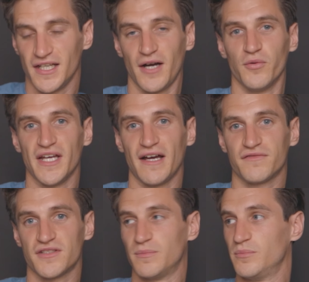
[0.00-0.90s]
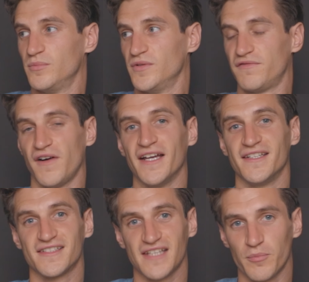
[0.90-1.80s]
I would have to find
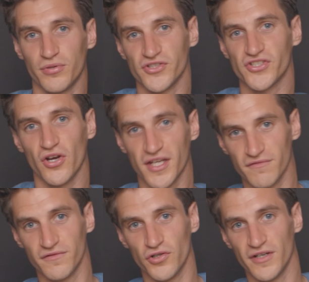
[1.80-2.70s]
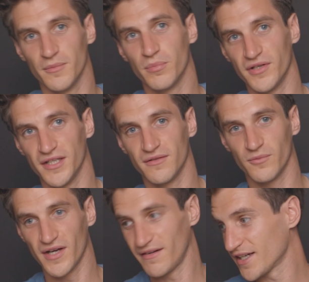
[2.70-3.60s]
a separate socket for it and put it
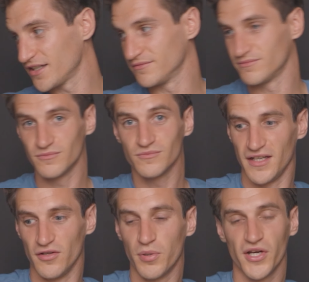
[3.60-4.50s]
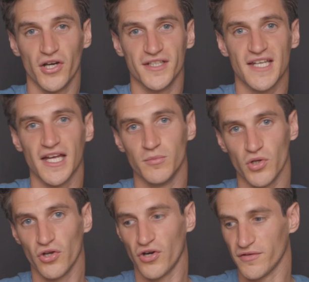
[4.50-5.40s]
where I can either put it on a
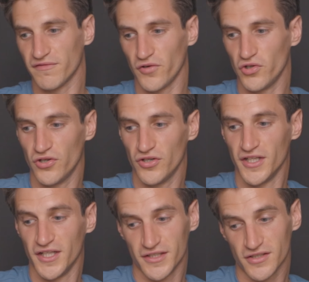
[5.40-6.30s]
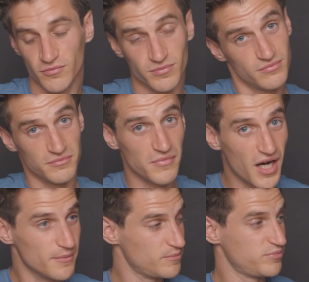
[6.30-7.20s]
table or on the floor. So
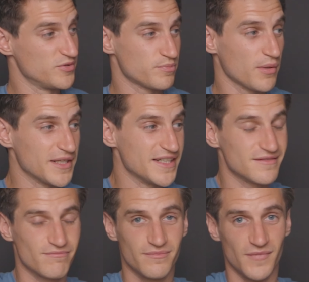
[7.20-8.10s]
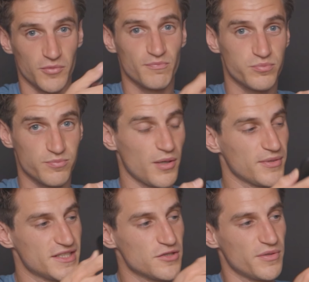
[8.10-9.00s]
I
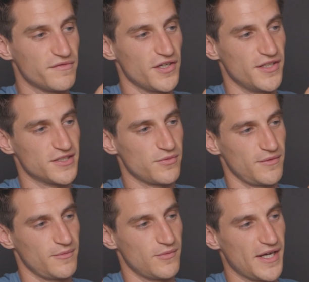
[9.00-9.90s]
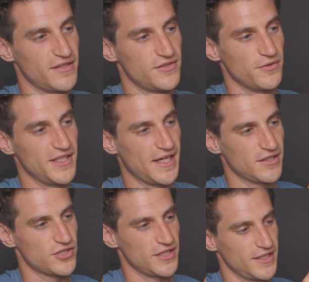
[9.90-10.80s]
probably do prefer this way of doing it
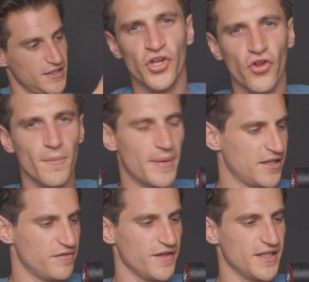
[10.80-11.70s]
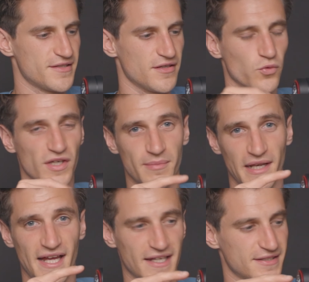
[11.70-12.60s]
actually. Another benefit to the
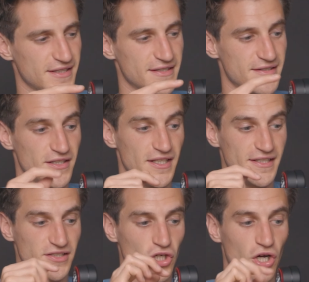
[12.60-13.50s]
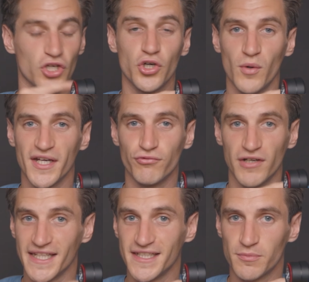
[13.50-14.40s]
Weebill S is that it's got a quick
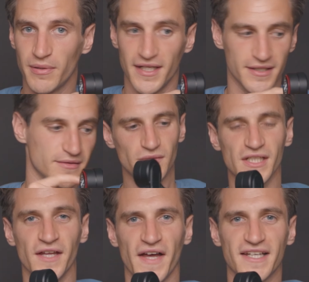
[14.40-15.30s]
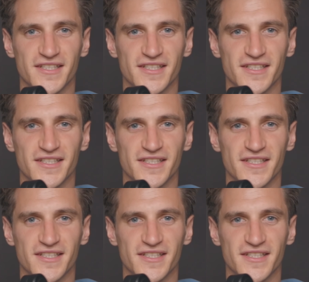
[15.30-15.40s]
release plate, and that's